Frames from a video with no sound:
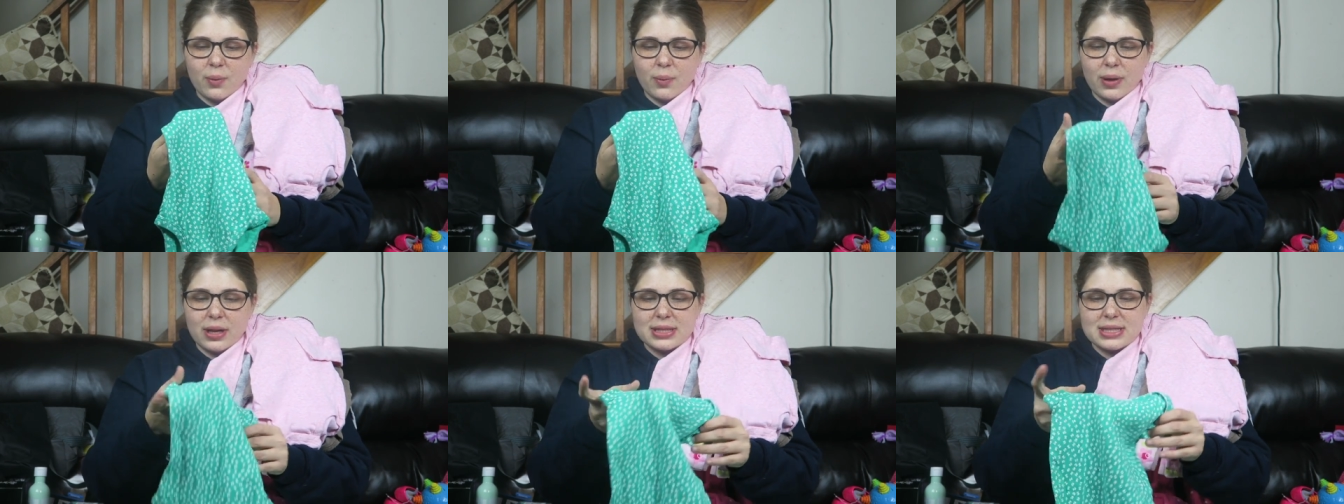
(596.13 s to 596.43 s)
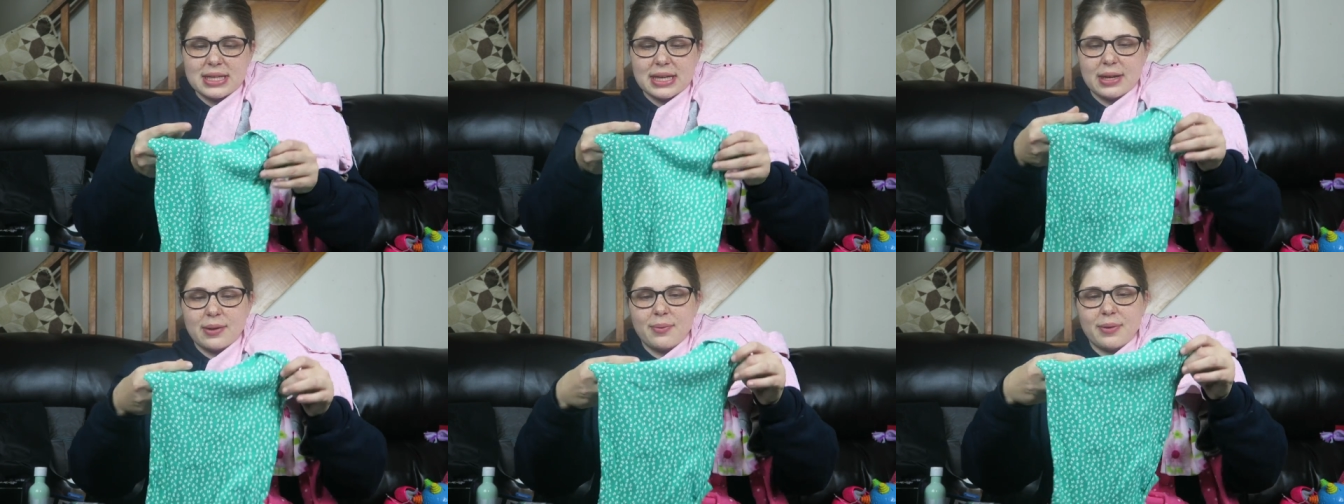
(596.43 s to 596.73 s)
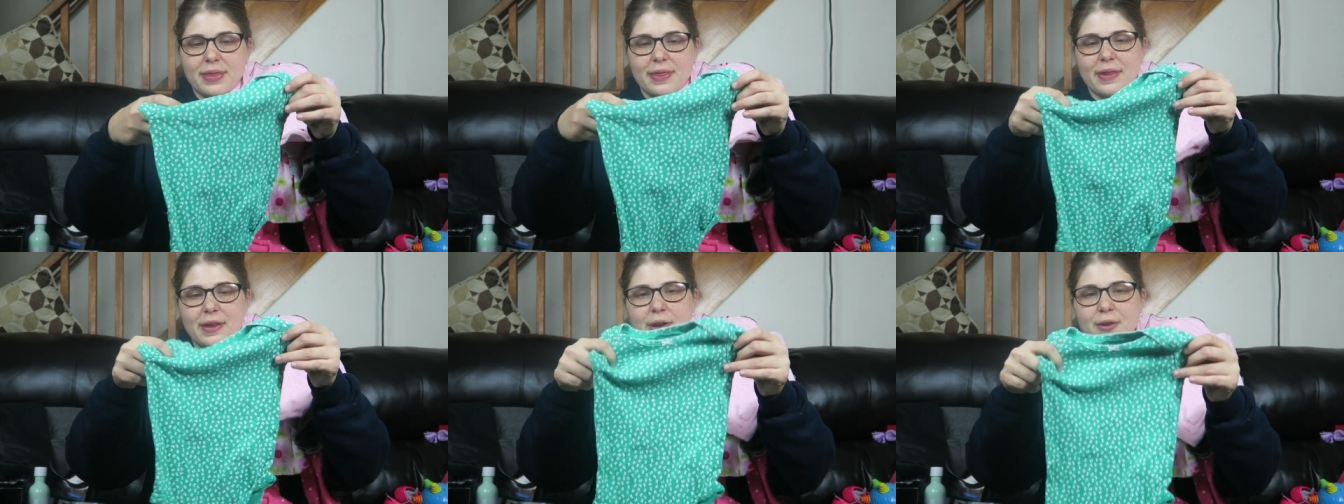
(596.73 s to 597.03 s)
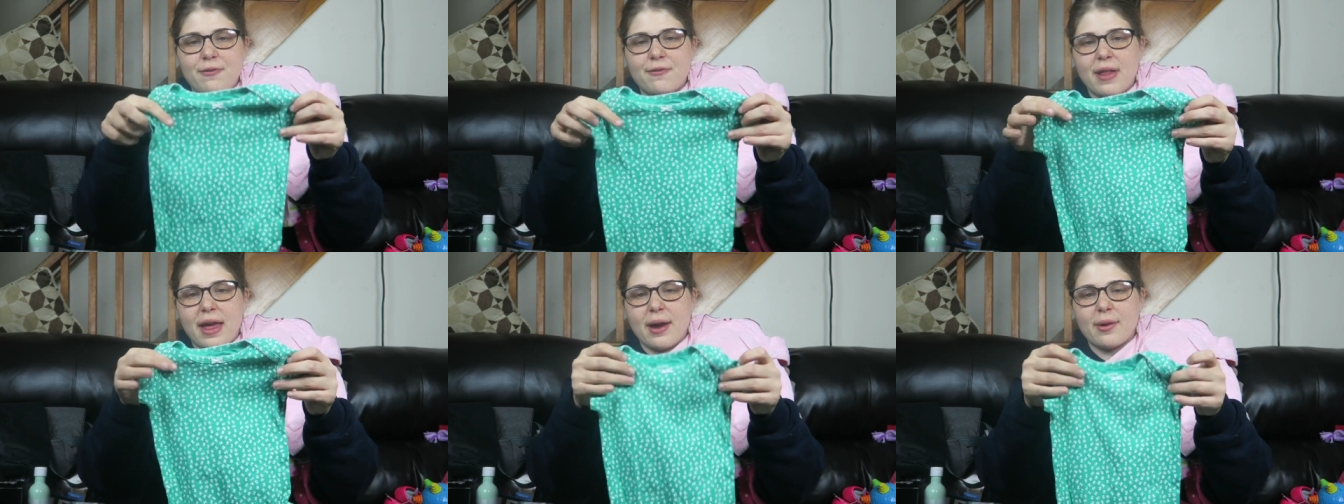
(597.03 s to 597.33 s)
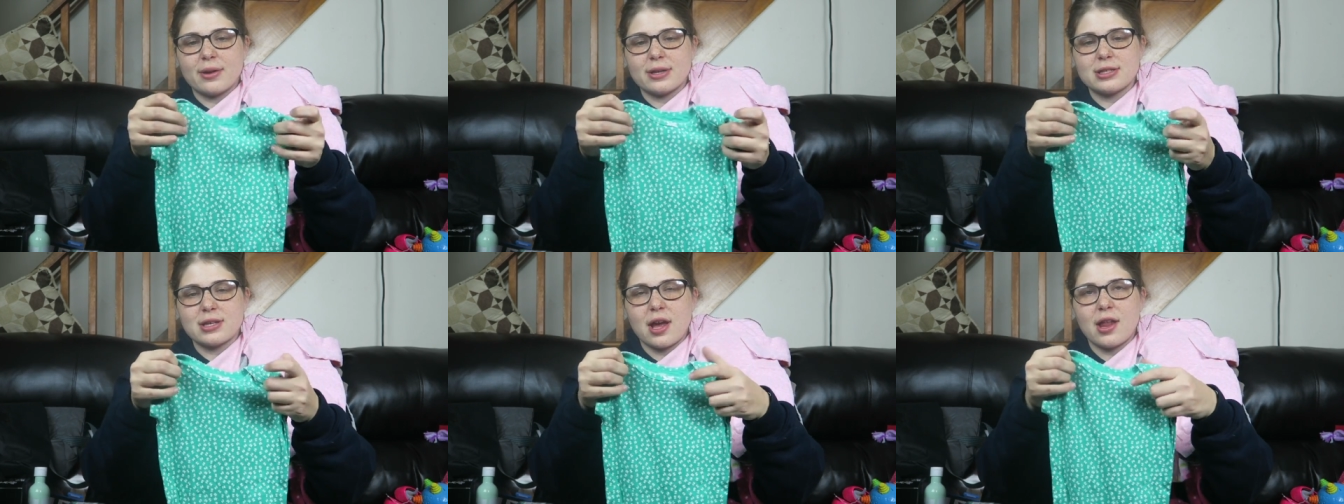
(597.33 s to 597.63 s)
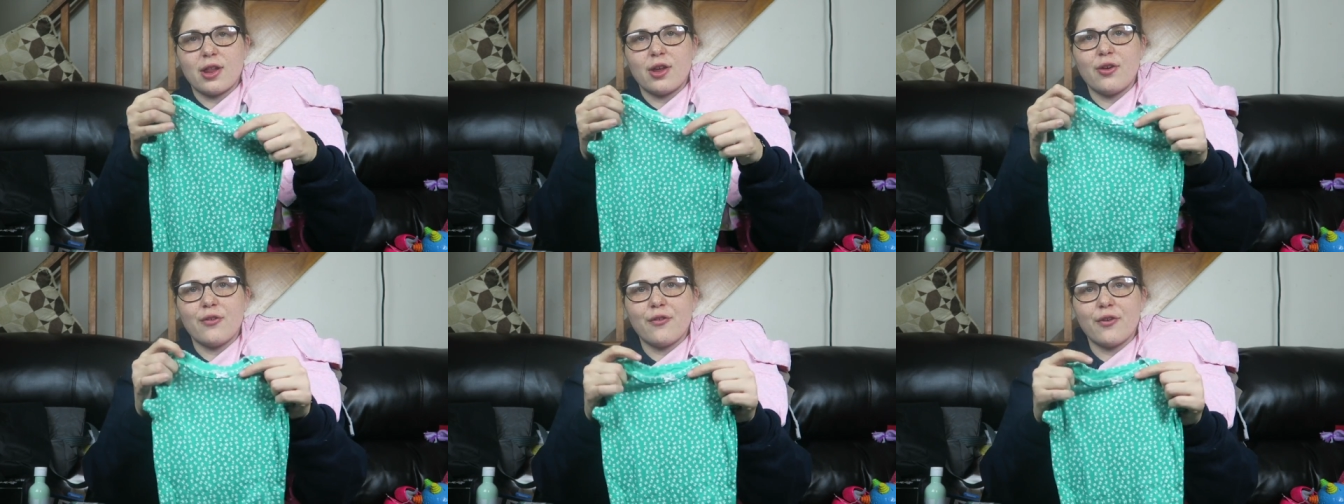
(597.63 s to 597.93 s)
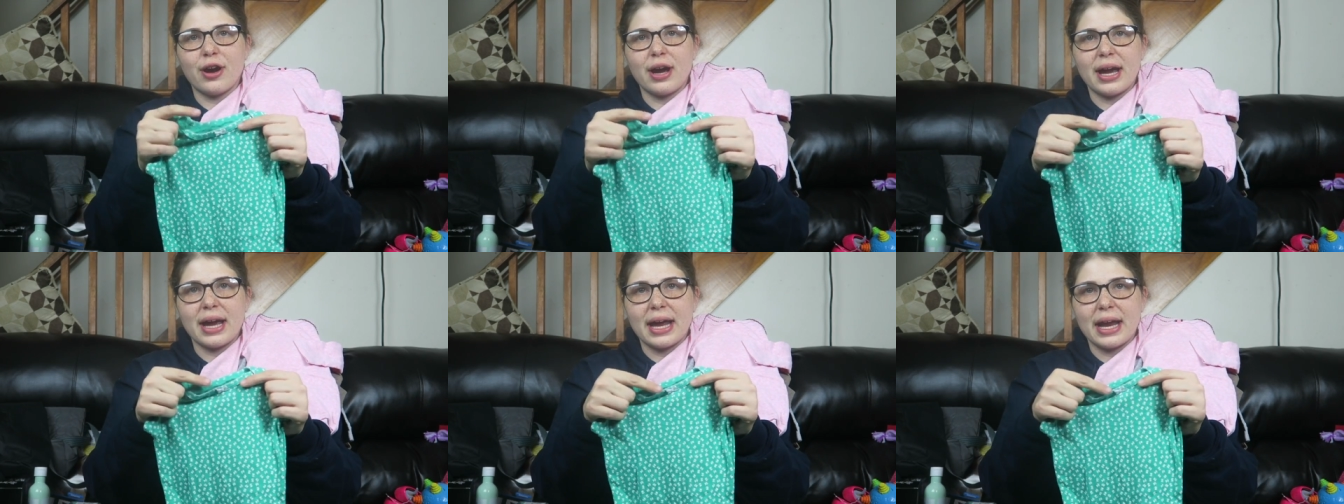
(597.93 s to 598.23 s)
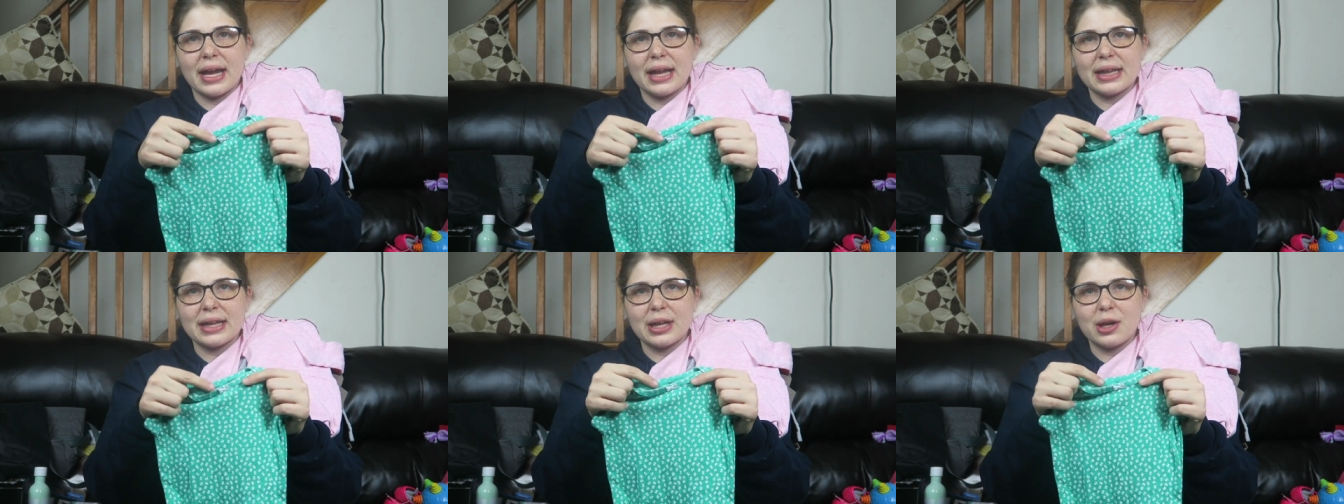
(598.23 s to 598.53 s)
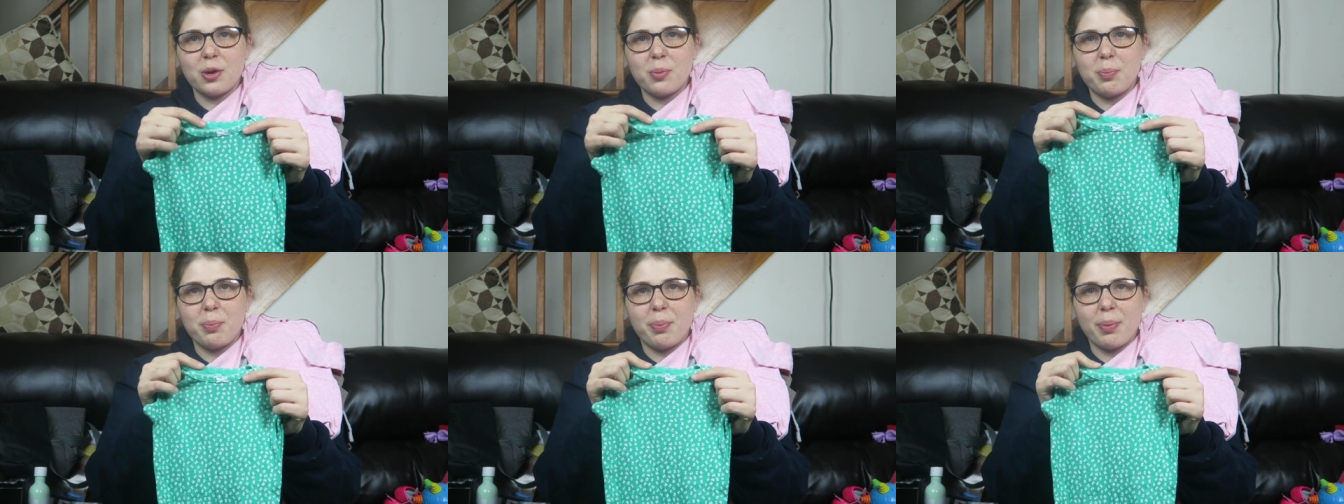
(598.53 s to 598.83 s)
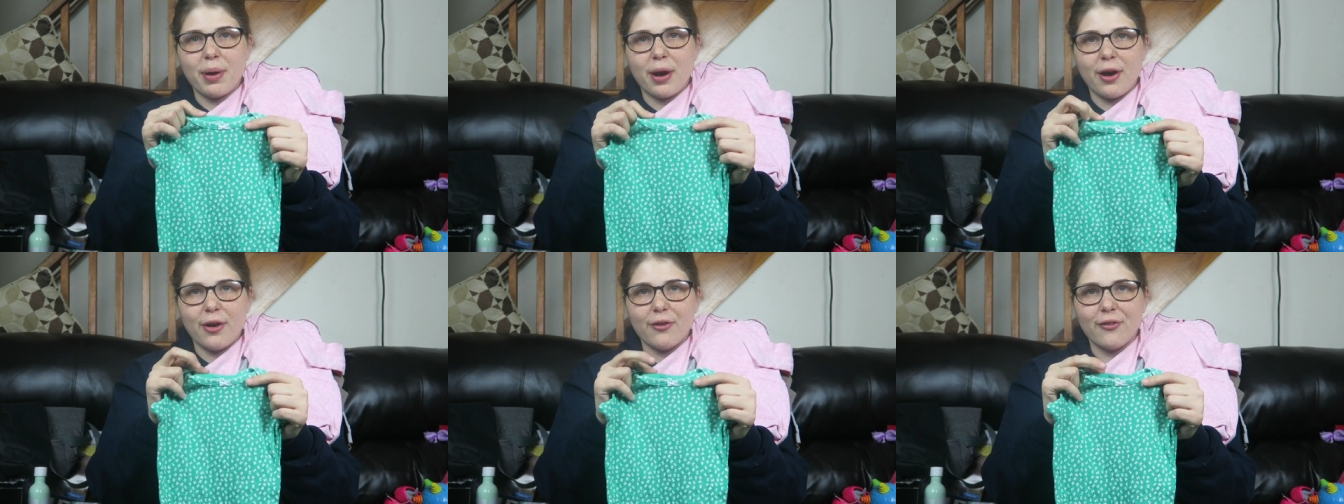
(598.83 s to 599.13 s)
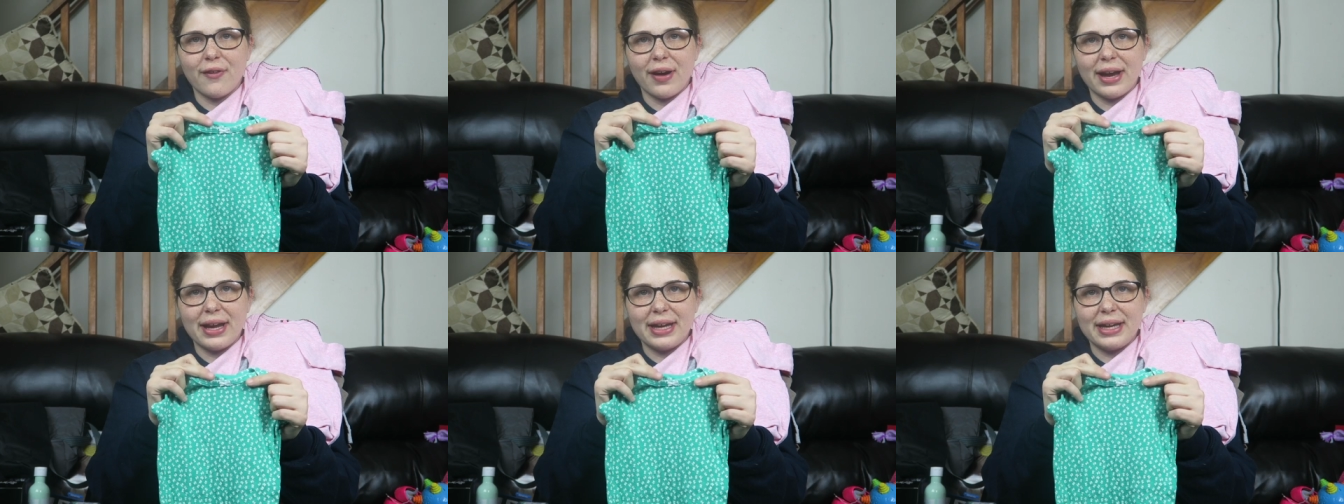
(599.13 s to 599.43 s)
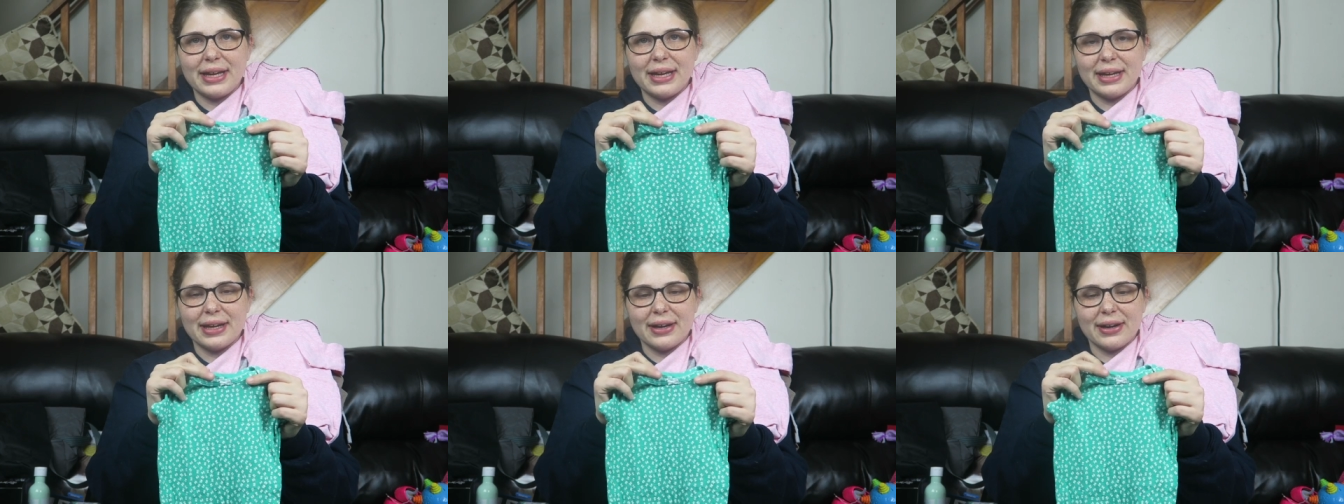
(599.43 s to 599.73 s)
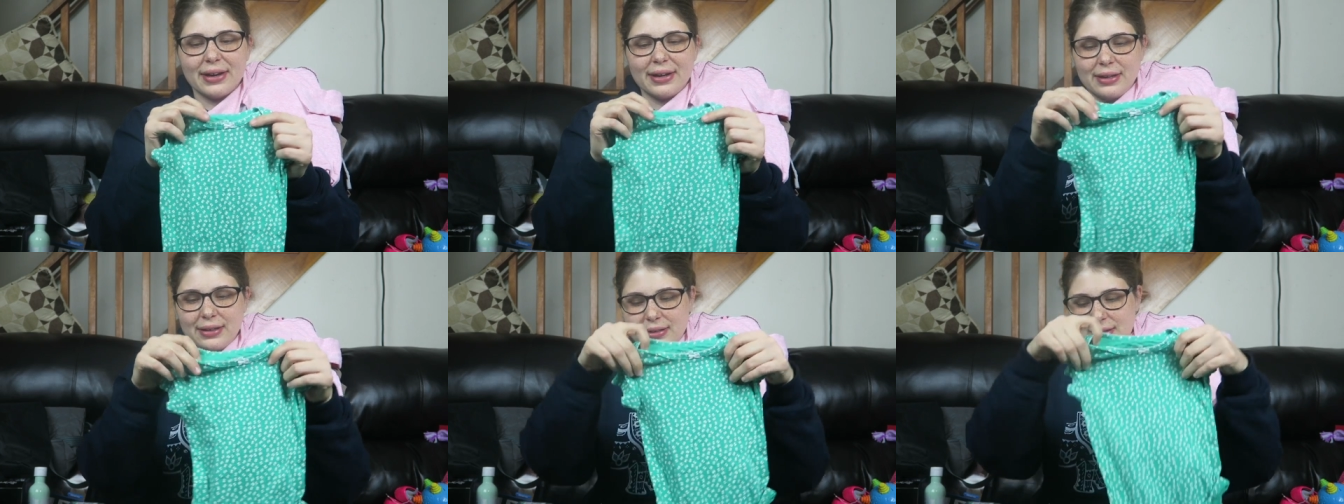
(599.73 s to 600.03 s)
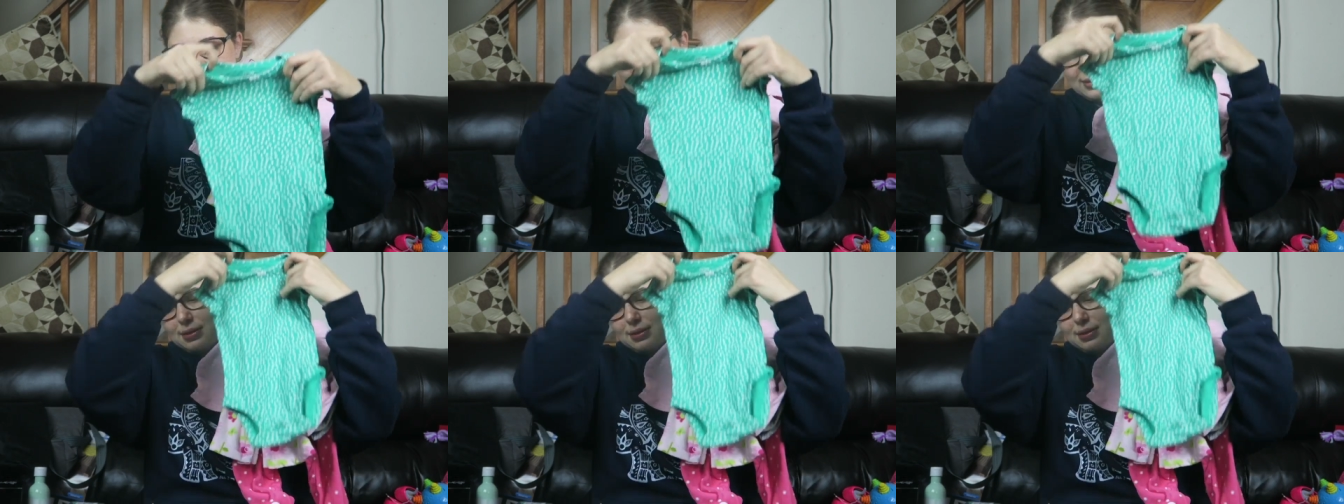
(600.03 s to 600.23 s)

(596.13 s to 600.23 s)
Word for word: onesie with little flowers all over it and a little bow right here.